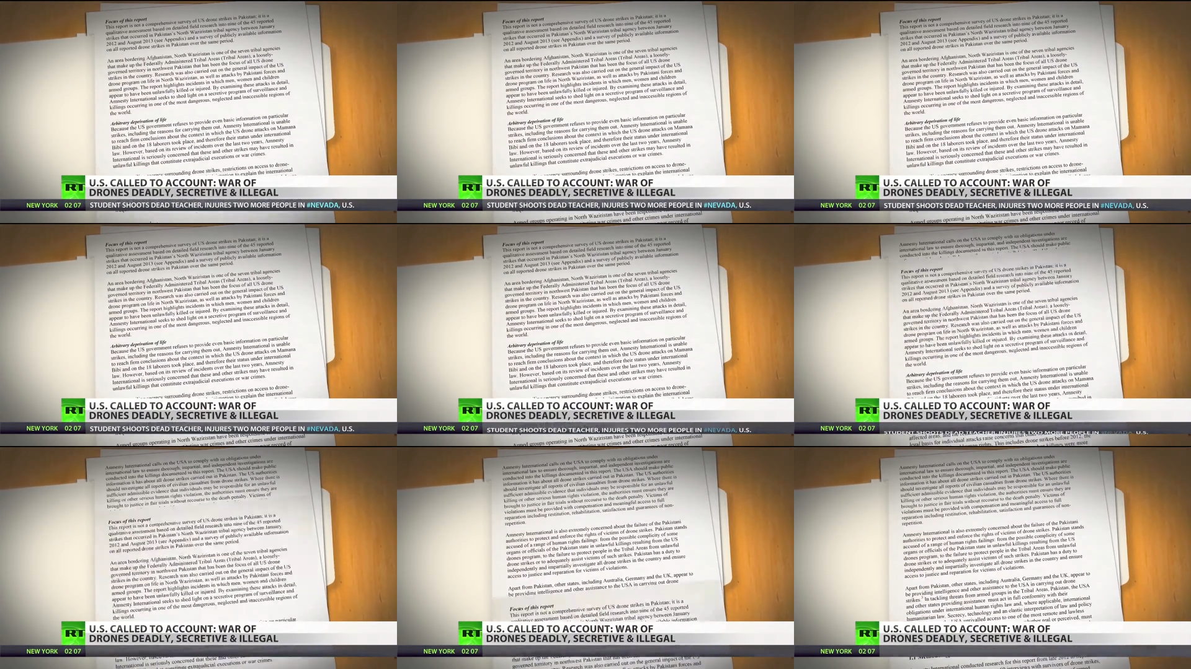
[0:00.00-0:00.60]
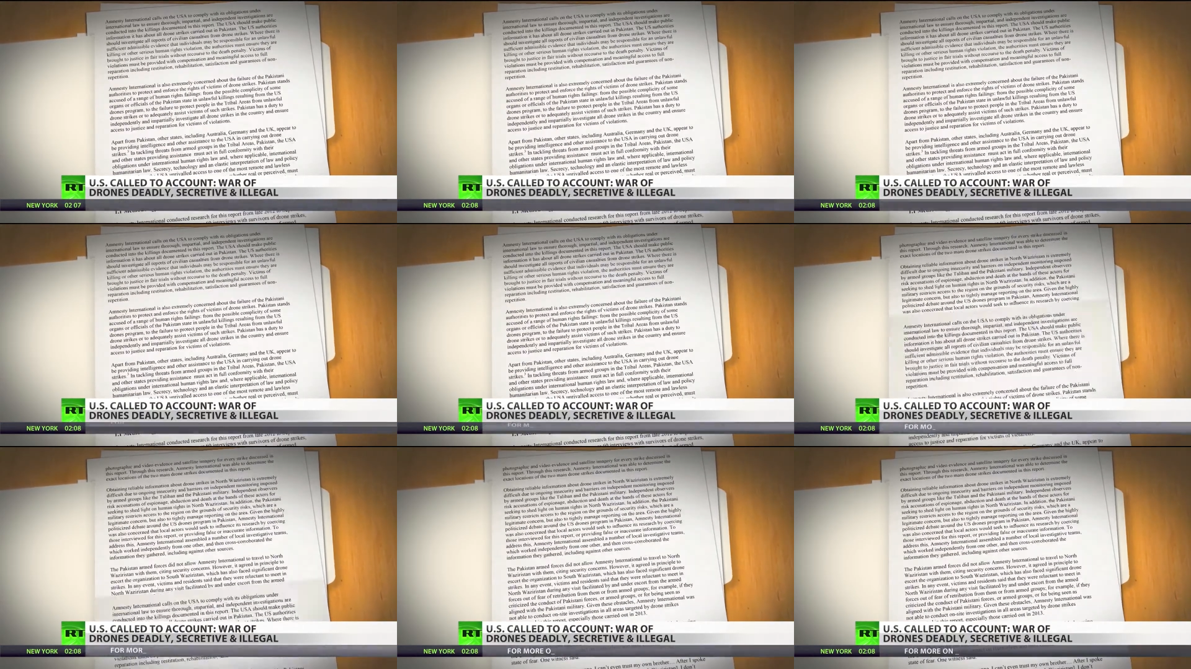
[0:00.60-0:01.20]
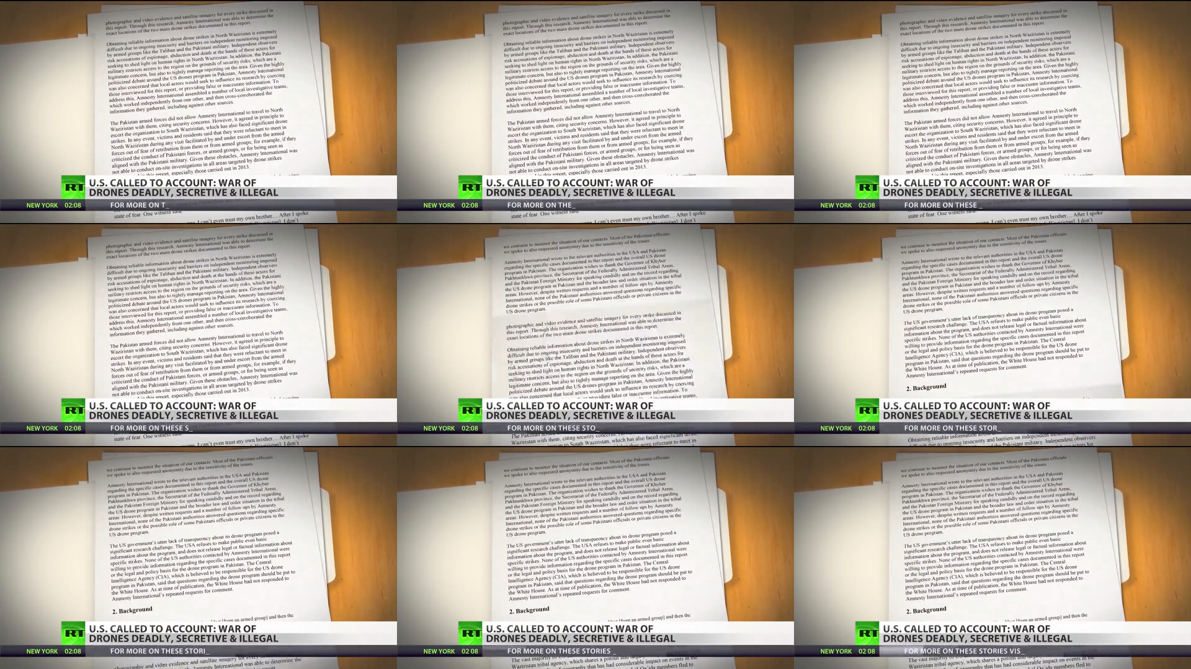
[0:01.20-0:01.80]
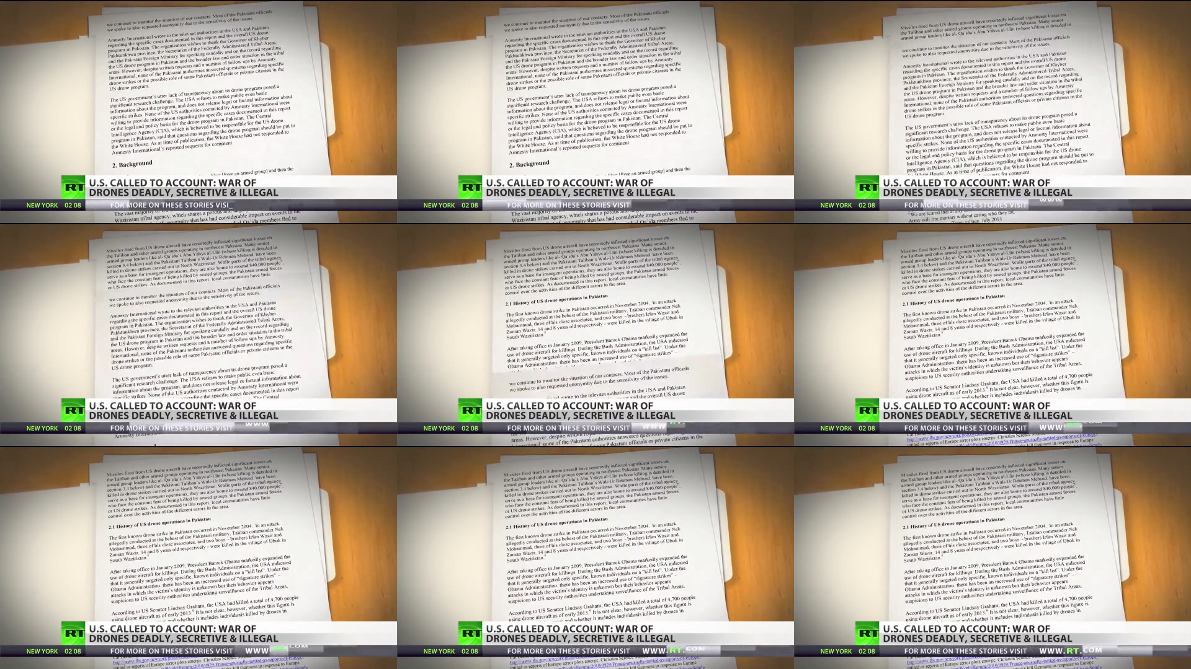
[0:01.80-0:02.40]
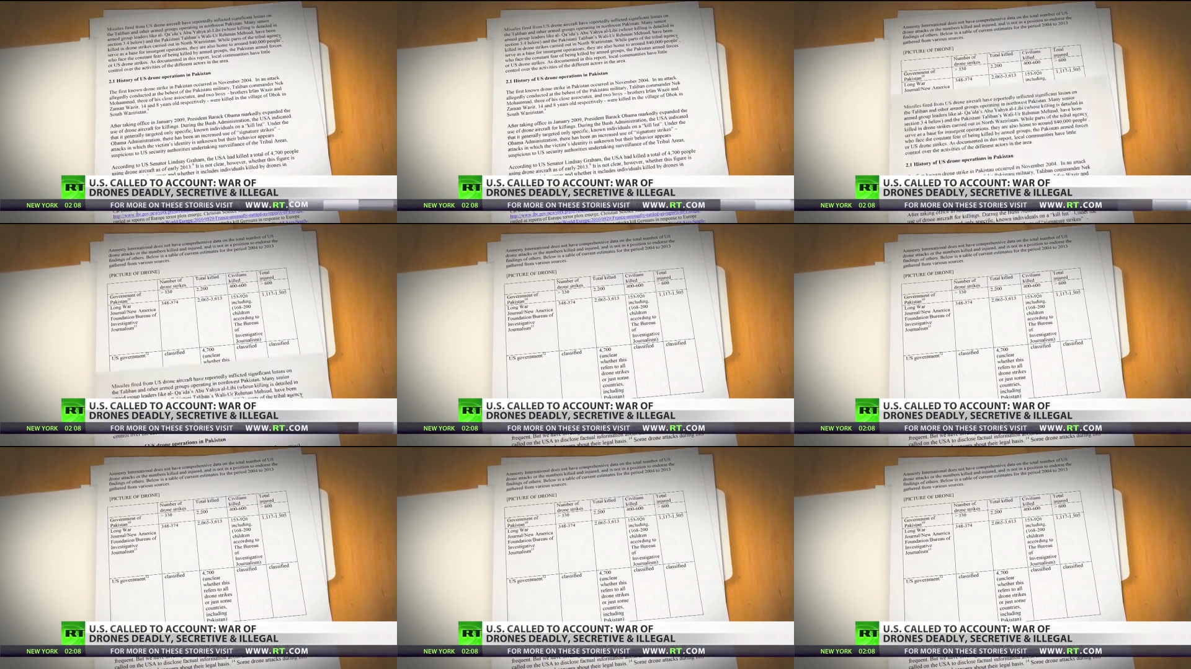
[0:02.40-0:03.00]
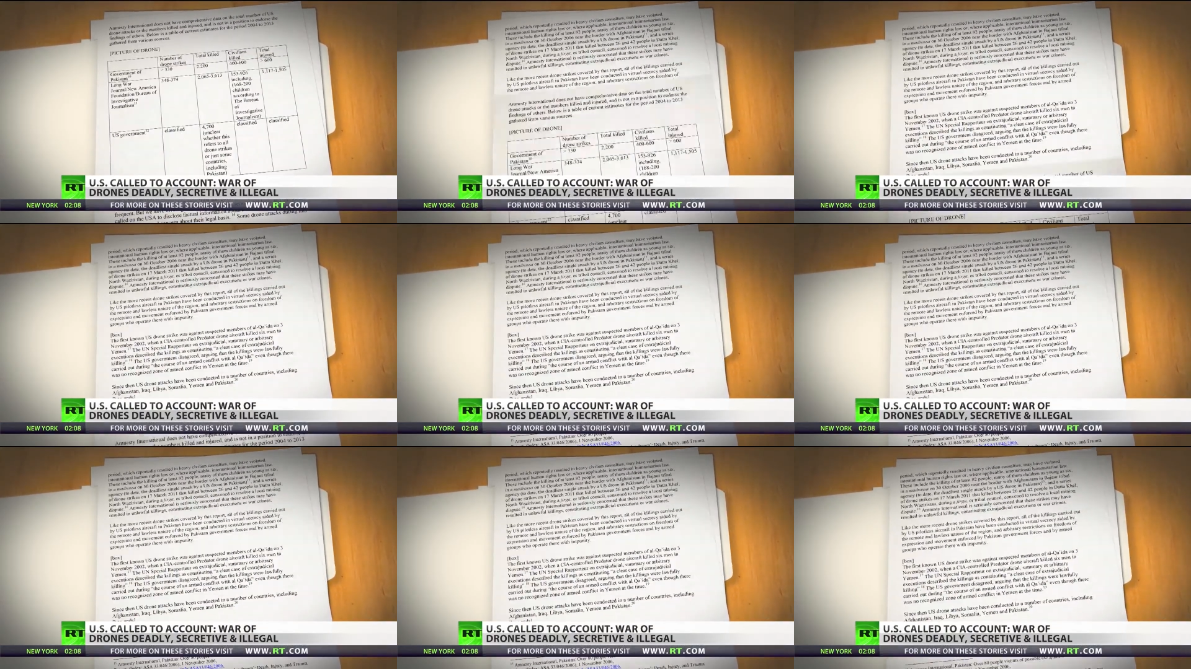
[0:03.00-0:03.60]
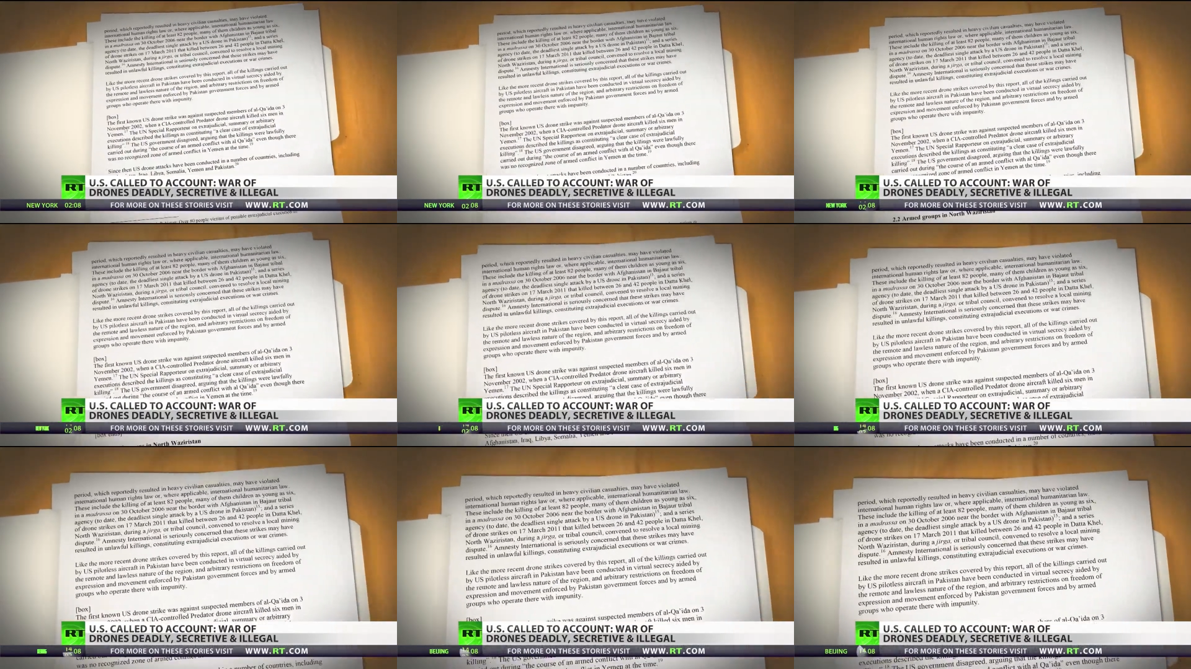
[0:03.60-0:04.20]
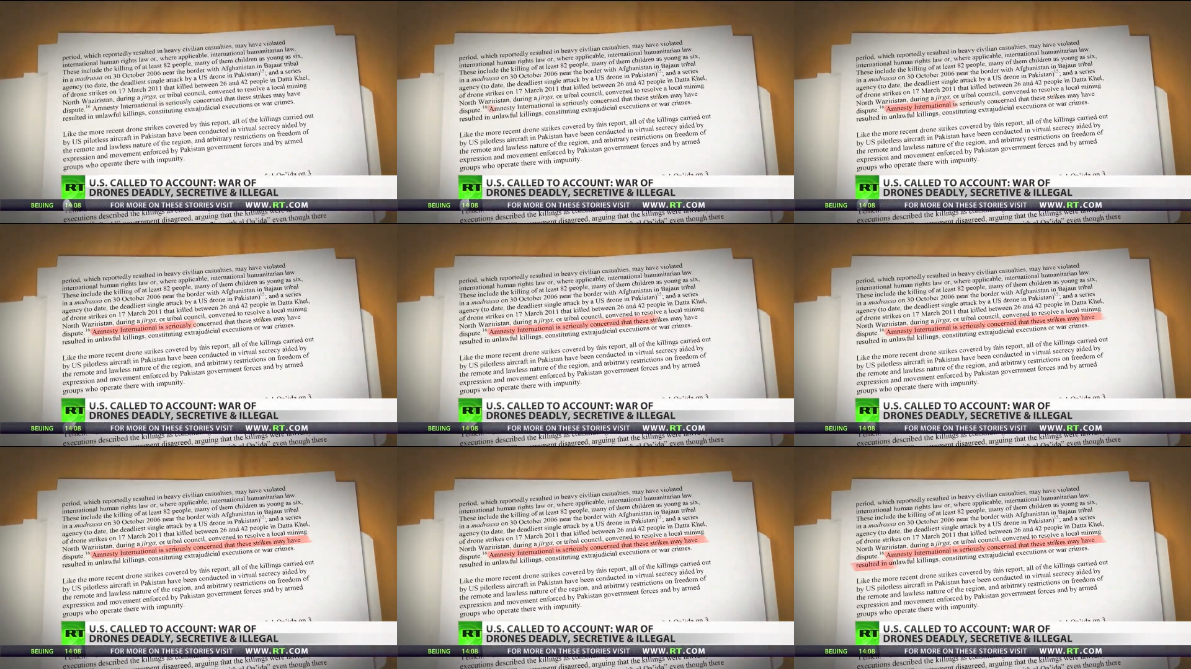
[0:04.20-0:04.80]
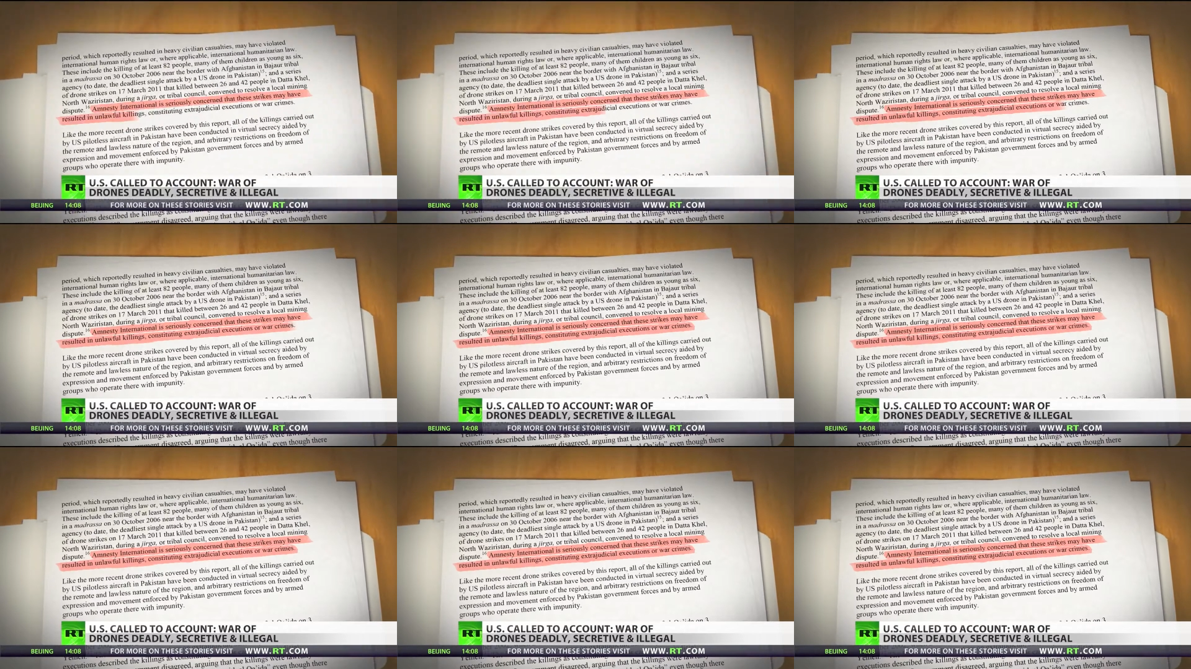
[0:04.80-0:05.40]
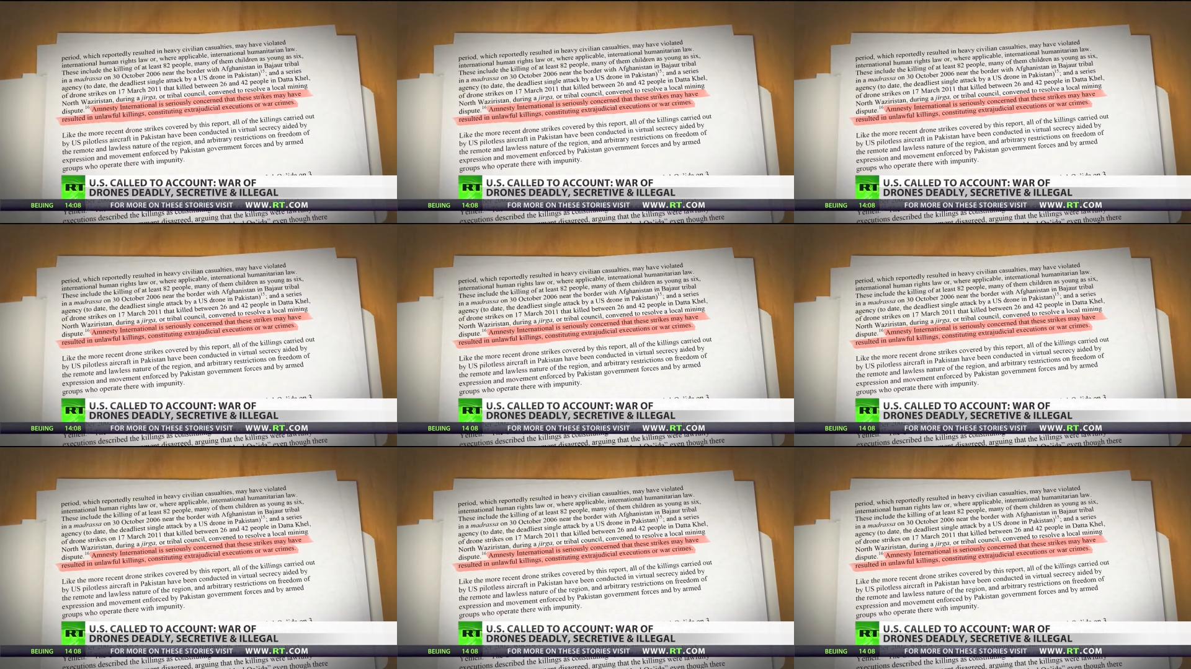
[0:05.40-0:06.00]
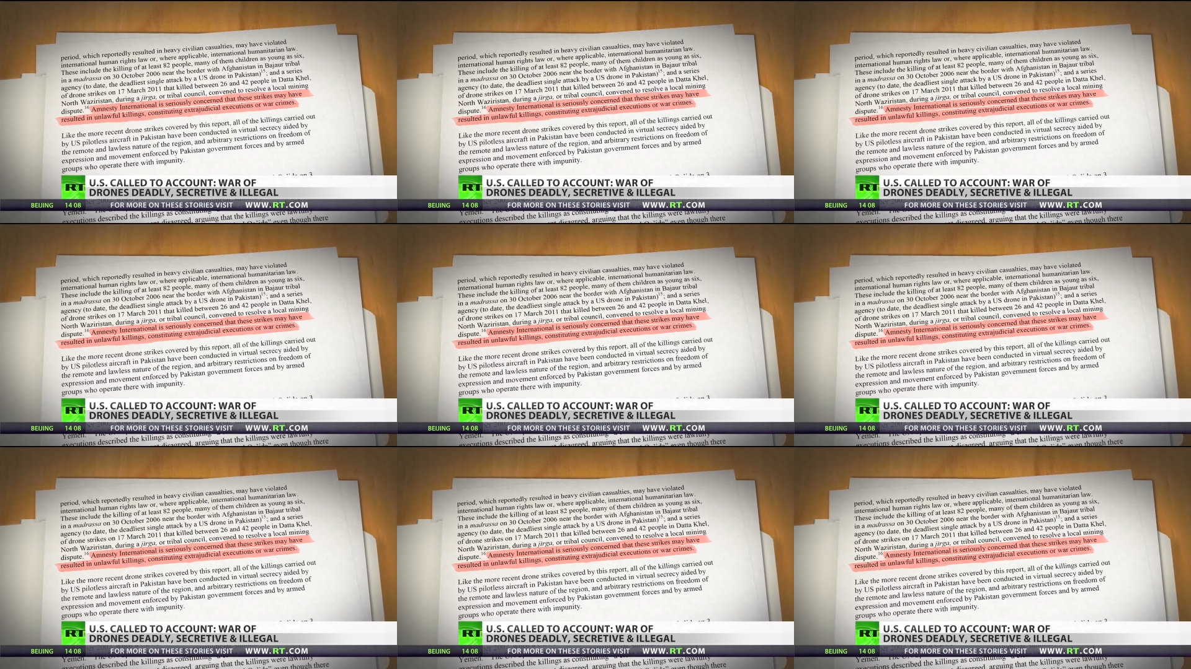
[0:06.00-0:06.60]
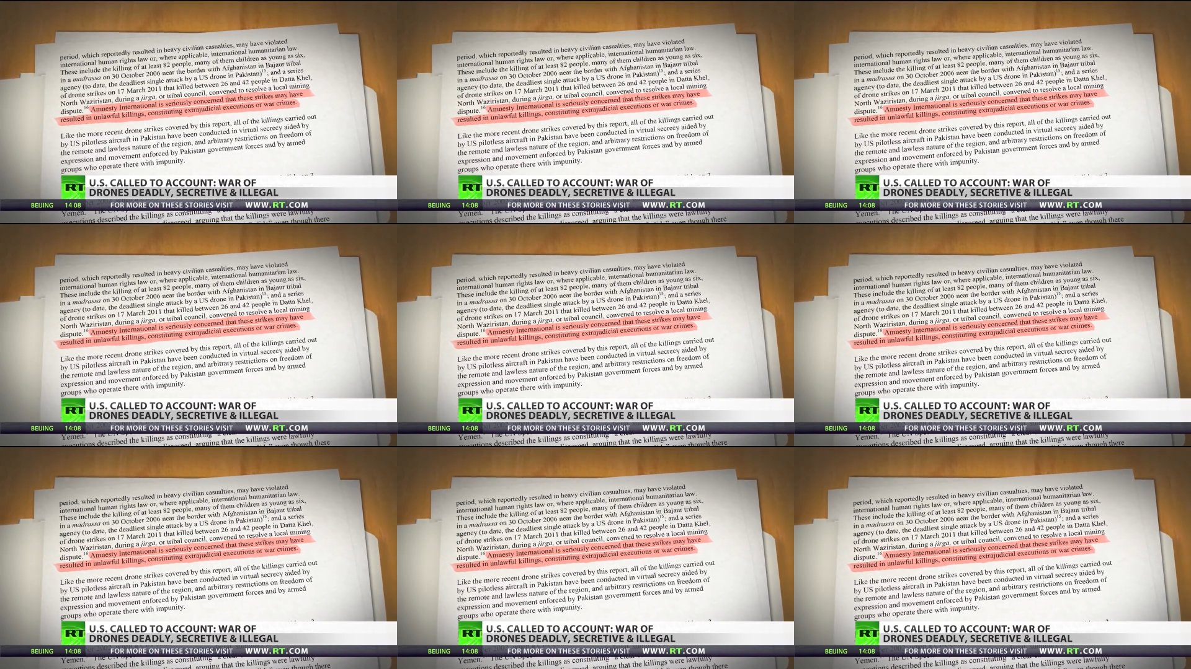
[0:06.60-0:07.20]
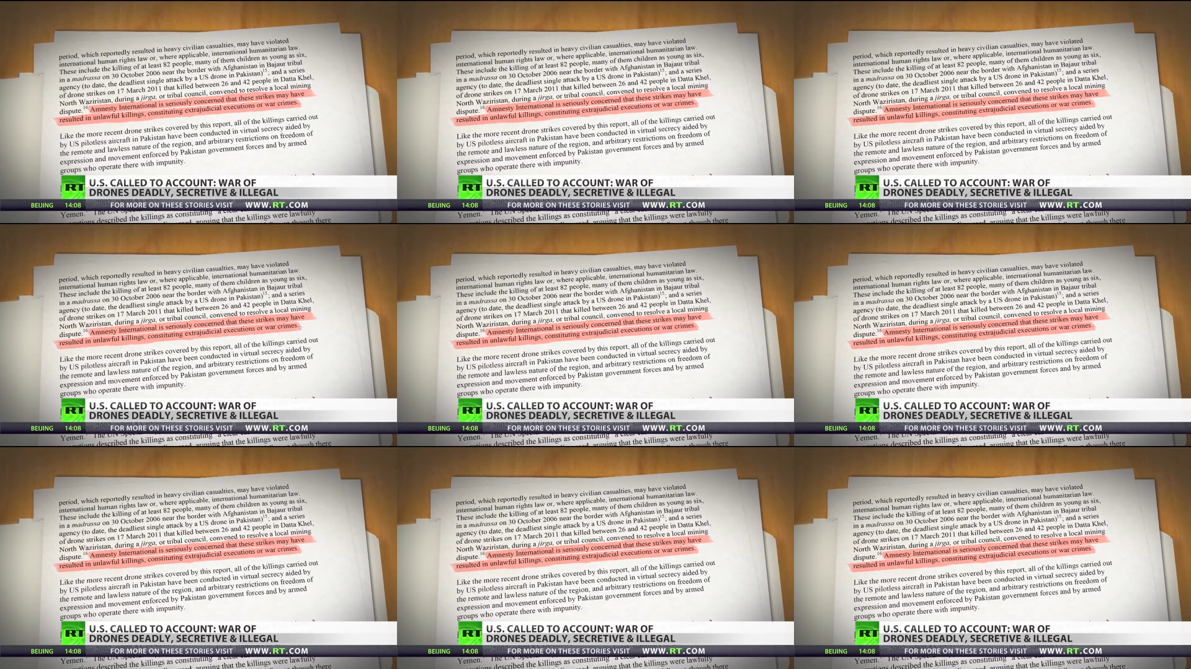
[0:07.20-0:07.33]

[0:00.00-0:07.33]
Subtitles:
(no speaker visible)